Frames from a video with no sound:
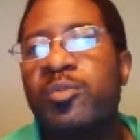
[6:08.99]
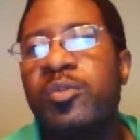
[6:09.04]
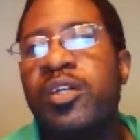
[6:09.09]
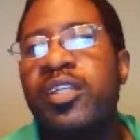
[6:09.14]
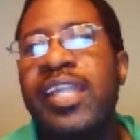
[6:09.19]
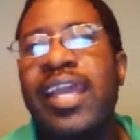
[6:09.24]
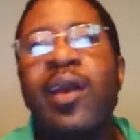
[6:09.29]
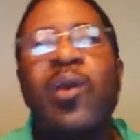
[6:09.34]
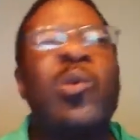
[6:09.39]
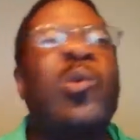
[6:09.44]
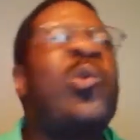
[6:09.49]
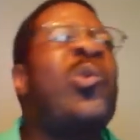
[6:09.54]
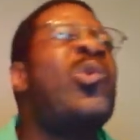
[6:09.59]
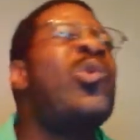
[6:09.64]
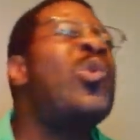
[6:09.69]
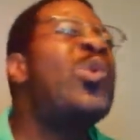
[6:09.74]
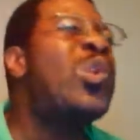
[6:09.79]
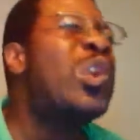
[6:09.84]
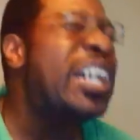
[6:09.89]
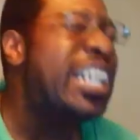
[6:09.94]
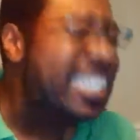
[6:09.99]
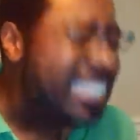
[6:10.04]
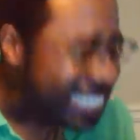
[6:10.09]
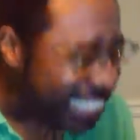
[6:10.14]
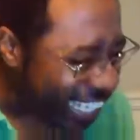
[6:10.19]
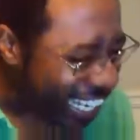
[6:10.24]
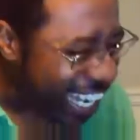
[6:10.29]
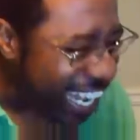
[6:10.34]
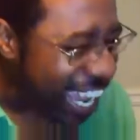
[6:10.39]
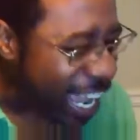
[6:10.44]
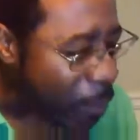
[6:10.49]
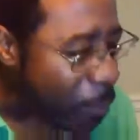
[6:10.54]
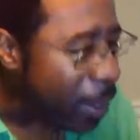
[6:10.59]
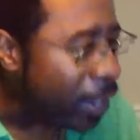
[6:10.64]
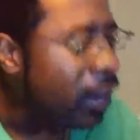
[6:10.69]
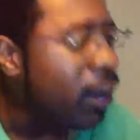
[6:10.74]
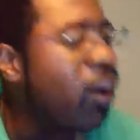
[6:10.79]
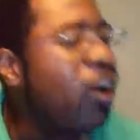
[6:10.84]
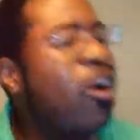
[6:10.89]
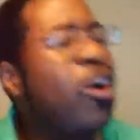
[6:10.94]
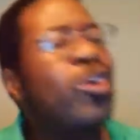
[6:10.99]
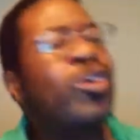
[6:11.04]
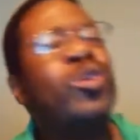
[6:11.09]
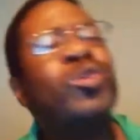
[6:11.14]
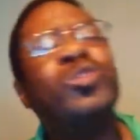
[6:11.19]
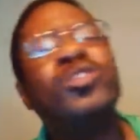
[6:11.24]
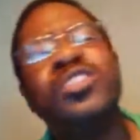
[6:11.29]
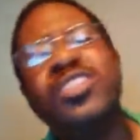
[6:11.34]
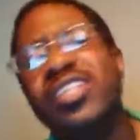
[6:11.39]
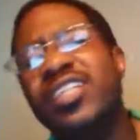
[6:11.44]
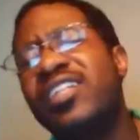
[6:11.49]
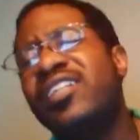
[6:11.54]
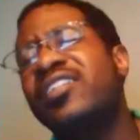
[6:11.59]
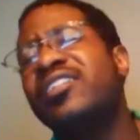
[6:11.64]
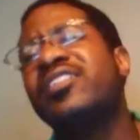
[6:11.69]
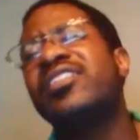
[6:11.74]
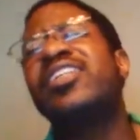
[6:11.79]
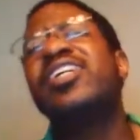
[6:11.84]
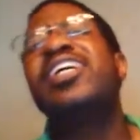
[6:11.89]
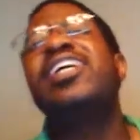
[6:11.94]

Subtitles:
but that one time out of all those years,